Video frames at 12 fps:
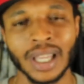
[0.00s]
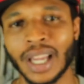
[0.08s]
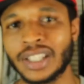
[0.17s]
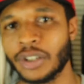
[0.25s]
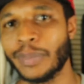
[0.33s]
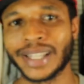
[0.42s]

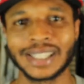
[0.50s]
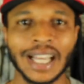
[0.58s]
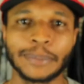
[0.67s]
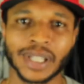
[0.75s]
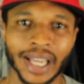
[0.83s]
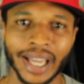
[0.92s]
And to my
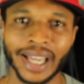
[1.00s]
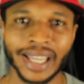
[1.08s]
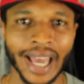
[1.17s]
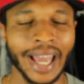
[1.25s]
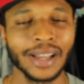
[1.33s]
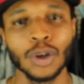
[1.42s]
Steps Ahead
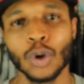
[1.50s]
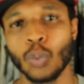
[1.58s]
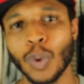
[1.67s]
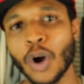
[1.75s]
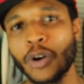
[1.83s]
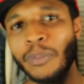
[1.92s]
gang,
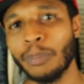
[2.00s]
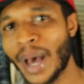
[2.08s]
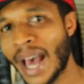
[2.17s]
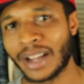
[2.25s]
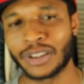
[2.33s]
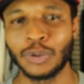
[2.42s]
welcome
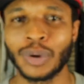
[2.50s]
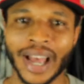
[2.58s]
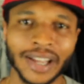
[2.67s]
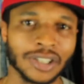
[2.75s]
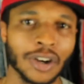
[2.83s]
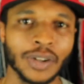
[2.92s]
back. You
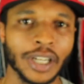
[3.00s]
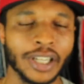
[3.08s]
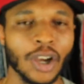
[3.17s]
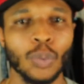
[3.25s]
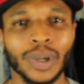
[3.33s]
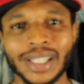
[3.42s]
guys already
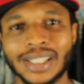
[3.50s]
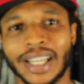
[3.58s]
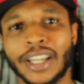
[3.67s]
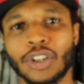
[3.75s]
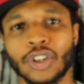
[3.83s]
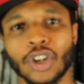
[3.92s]
know we
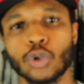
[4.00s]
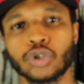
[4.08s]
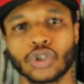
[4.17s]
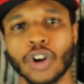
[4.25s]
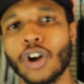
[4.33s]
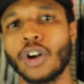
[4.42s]
continue to go
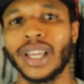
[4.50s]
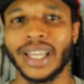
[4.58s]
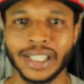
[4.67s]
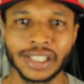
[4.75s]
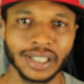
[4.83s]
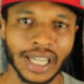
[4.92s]
strong
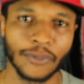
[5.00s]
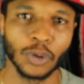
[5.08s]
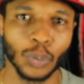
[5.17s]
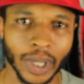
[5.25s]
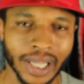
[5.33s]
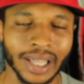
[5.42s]
each and
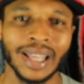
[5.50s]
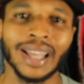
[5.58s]
every week.